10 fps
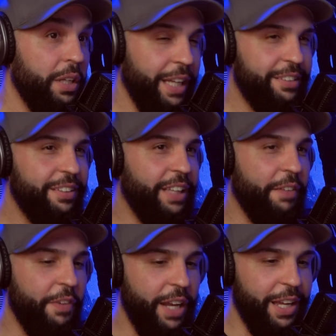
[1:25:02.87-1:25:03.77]
Like
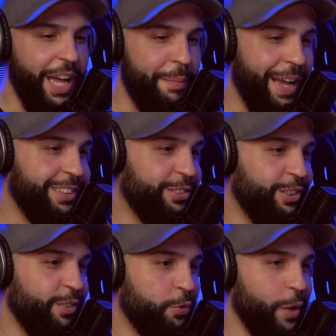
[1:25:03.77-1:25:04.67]
I felt like a Master
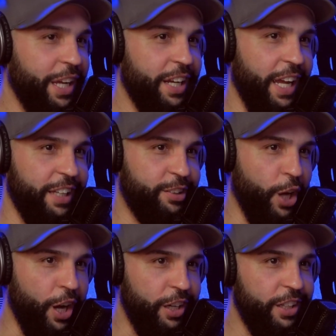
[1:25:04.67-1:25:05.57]
Chief weighed like a
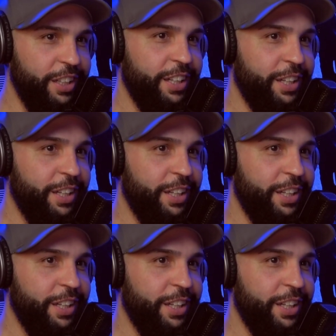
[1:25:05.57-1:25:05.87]
ton.